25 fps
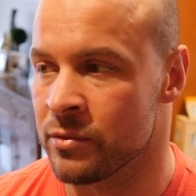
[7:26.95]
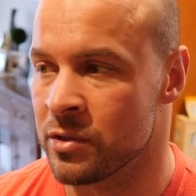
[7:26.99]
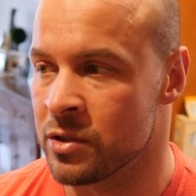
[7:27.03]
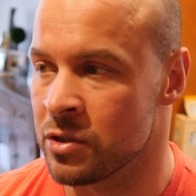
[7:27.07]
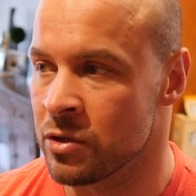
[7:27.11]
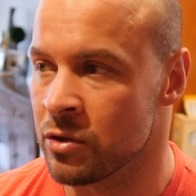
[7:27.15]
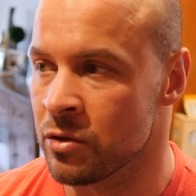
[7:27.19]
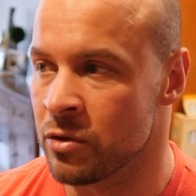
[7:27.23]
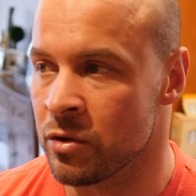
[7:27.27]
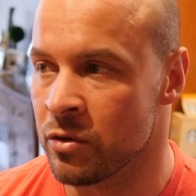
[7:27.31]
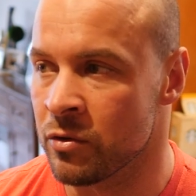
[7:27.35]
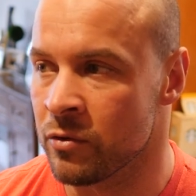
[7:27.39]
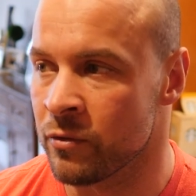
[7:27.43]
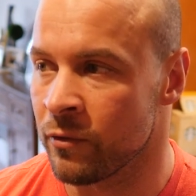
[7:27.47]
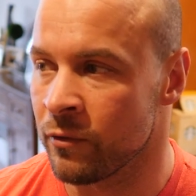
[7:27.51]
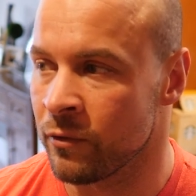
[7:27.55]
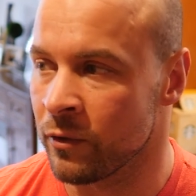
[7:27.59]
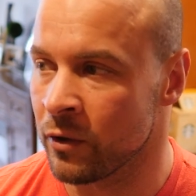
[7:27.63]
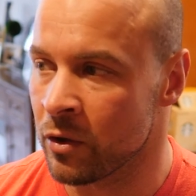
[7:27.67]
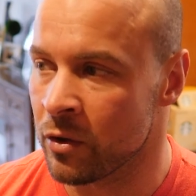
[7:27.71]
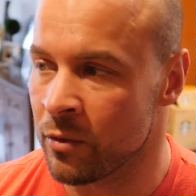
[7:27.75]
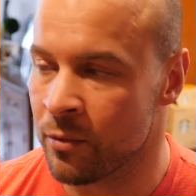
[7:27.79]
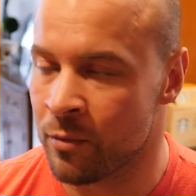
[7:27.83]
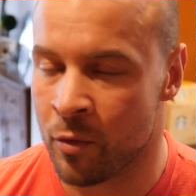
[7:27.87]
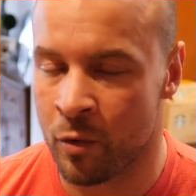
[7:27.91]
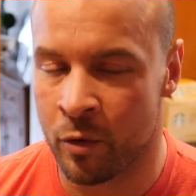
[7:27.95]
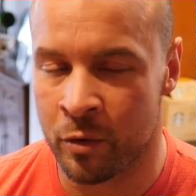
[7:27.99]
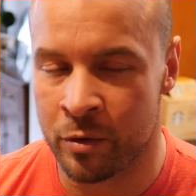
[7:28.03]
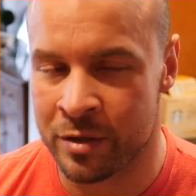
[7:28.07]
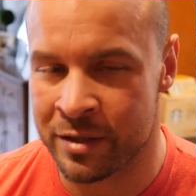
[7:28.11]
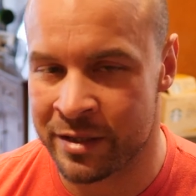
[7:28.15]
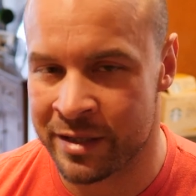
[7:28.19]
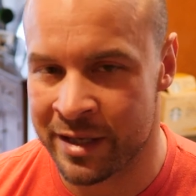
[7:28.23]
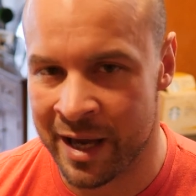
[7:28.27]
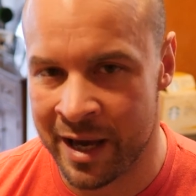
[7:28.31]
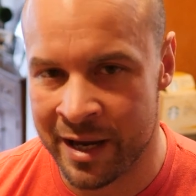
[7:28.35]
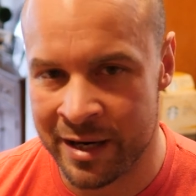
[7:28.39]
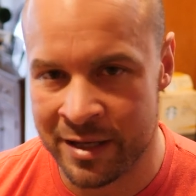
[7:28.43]
Do you feel more
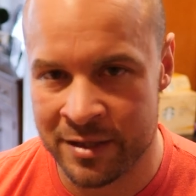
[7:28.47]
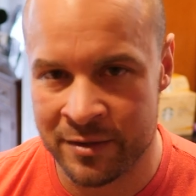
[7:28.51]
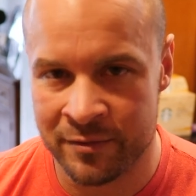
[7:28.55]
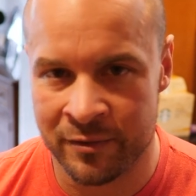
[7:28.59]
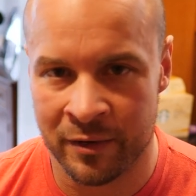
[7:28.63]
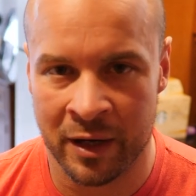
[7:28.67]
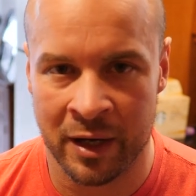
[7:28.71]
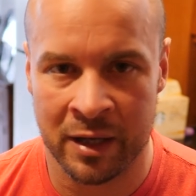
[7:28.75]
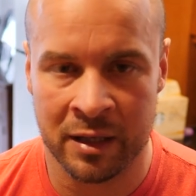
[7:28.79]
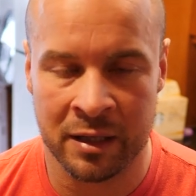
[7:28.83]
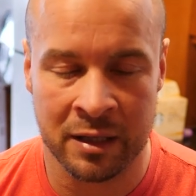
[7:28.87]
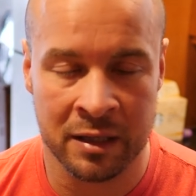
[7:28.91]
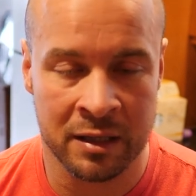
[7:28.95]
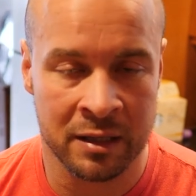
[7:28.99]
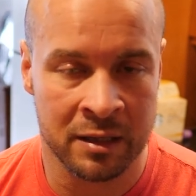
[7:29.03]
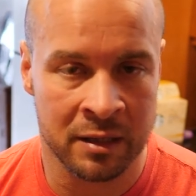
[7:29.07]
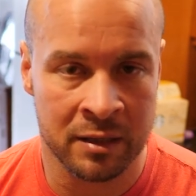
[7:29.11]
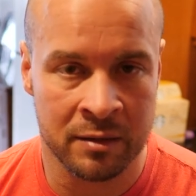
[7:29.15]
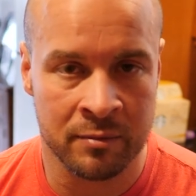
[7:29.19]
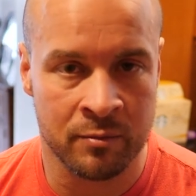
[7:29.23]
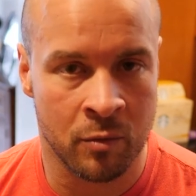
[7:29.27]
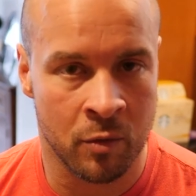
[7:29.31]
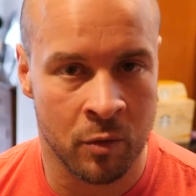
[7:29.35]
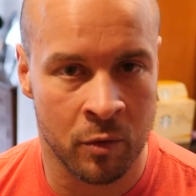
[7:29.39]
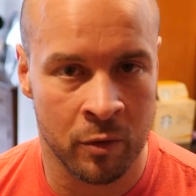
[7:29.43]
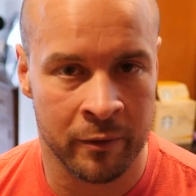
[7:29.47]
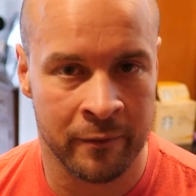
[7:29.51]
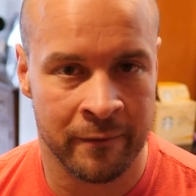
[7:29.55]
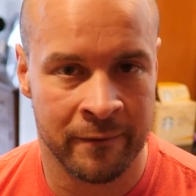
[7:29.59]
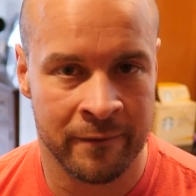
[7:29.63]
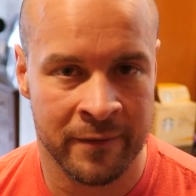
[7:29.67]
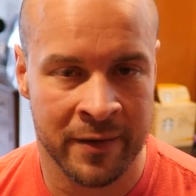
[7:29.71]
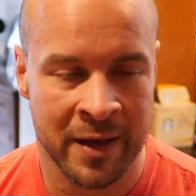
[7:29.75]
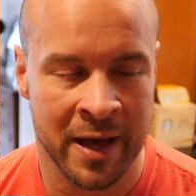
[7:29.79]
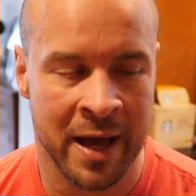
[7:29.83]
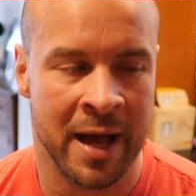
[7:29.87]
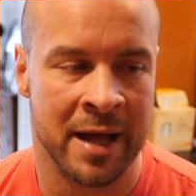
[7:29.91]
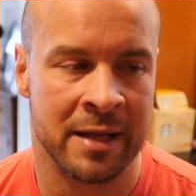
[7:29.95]
satisfied eating more
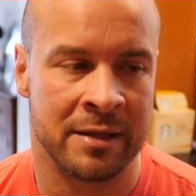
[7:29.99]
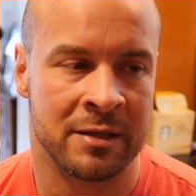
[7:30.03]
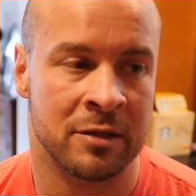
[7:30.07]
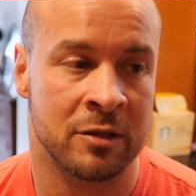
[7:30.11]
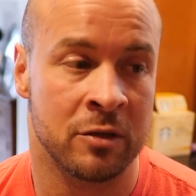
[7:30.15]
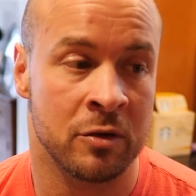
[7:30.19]
fats?